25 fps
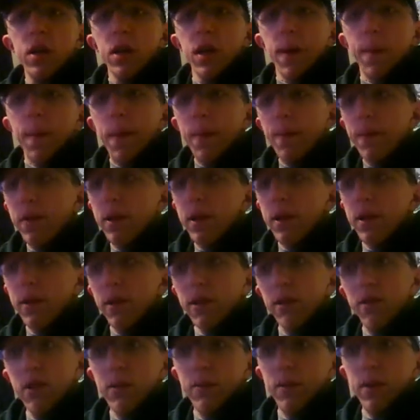Maybe you need to
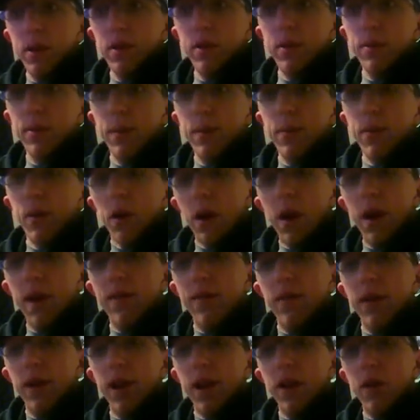listen to me a little bit more
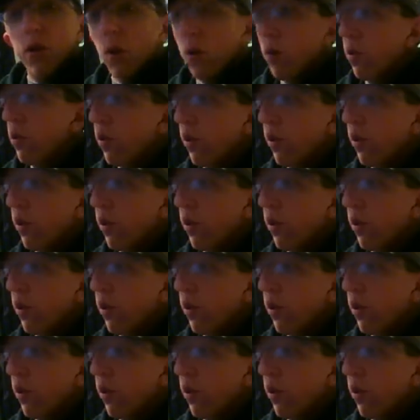often. I told you